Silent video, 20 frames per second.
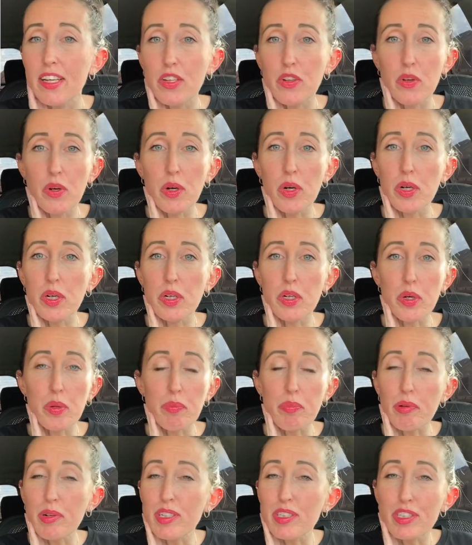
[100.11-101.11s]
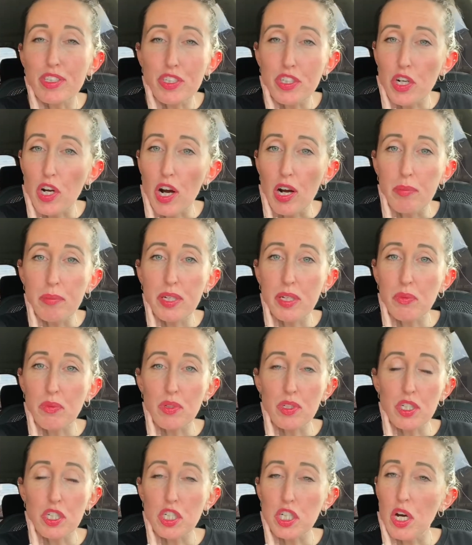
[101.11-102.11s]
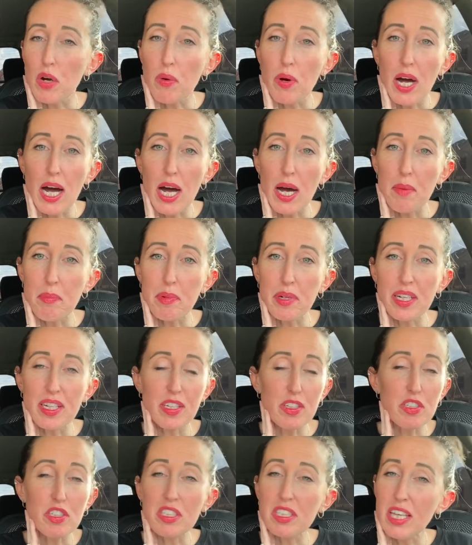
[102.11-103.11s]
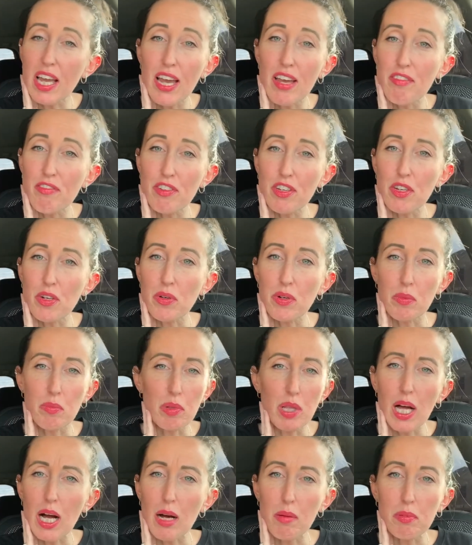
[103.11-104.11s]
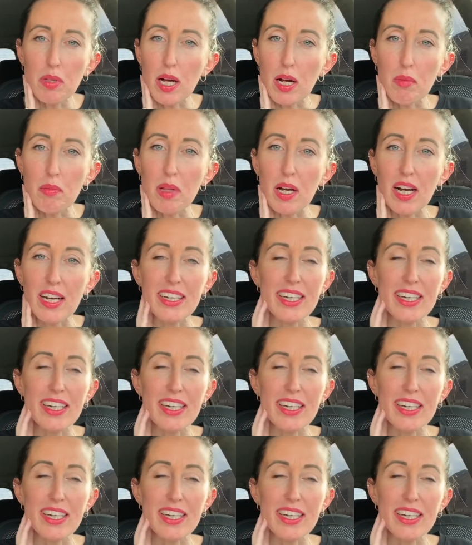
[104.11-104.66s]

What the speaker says: your Prince Charming will show up and he'll save you and blah, blah, blah.